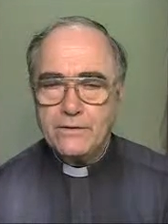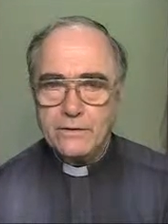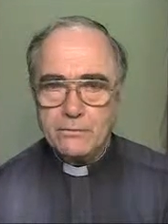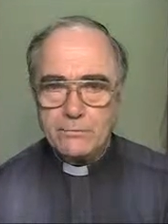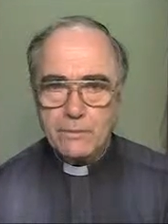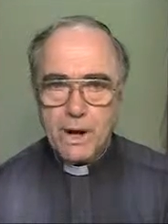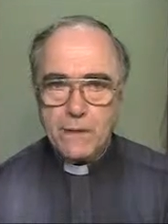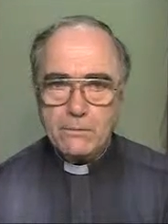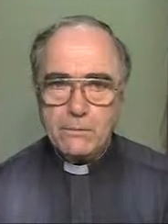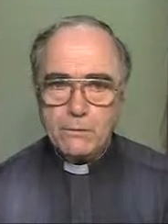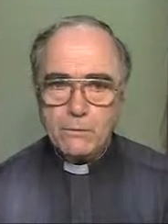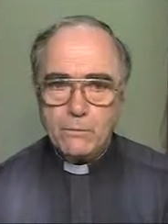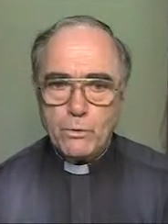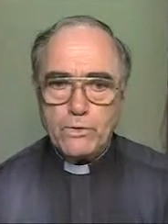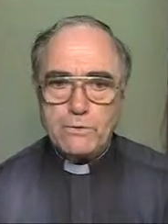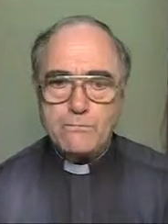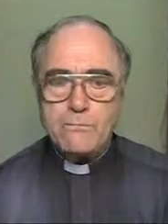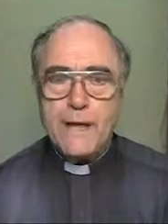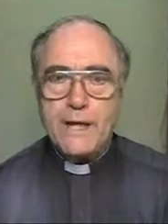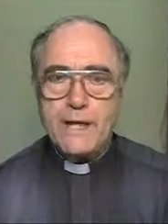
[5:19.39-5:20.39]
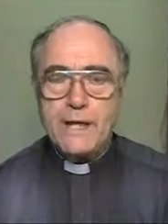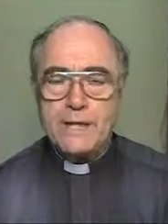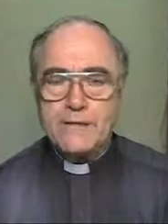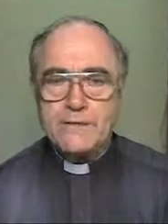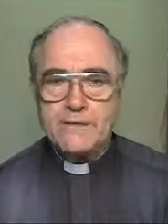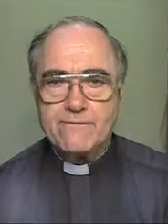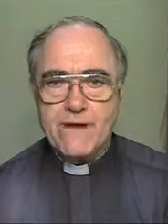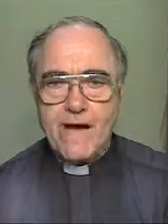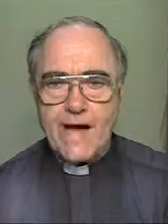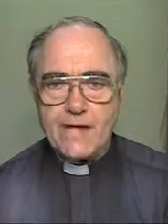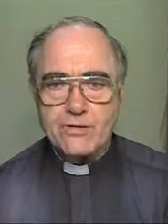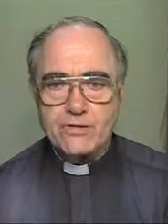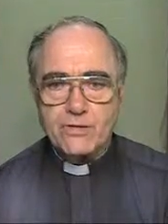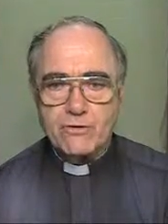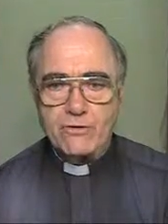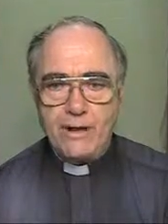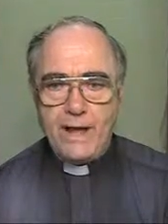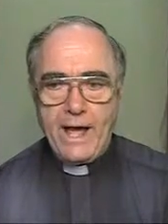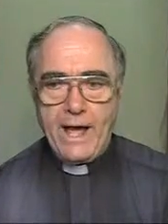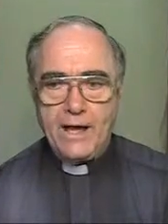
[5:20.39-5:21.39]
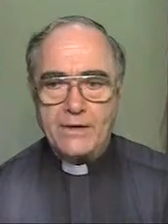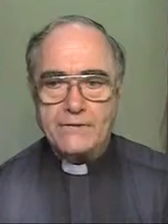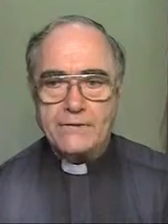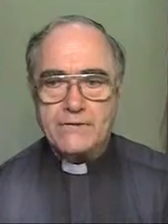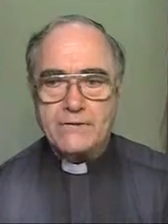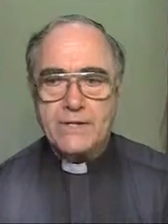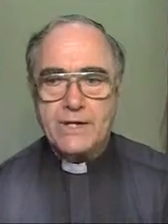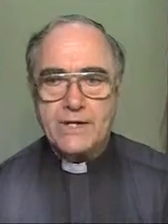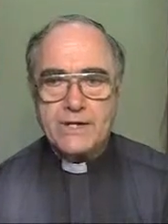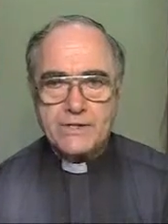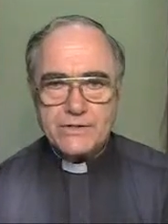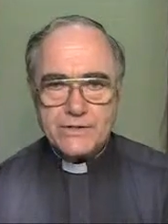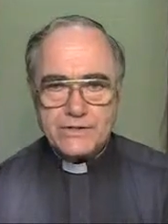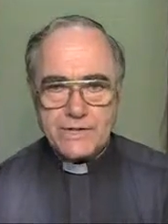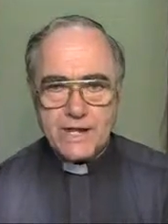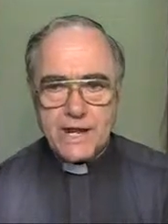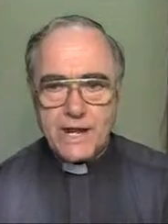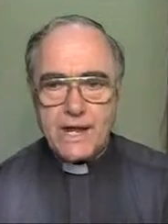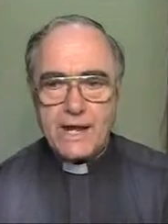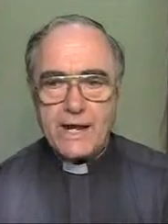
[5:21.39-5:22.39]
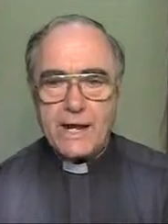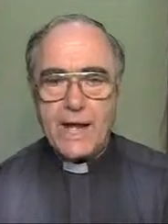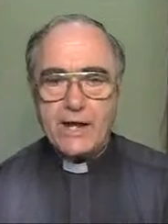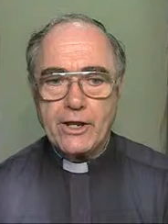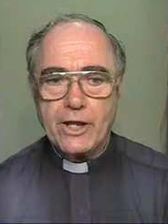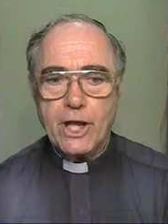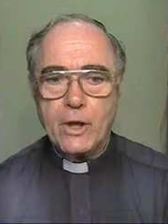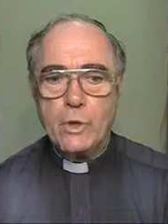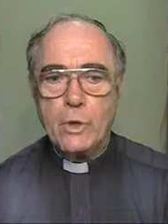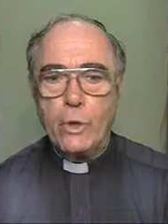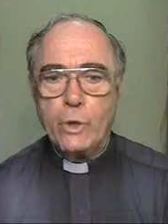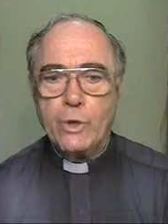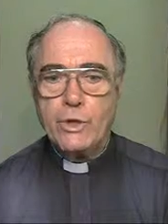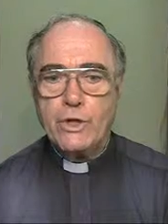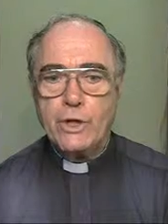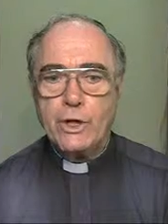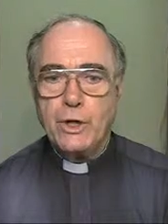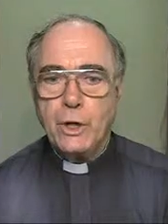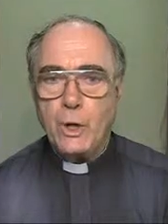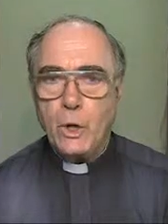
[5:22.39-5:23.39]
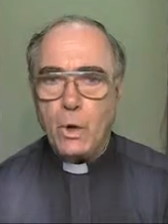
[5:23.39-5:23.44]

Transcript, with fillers: The problem with many in the vast crowds seeking out our Lord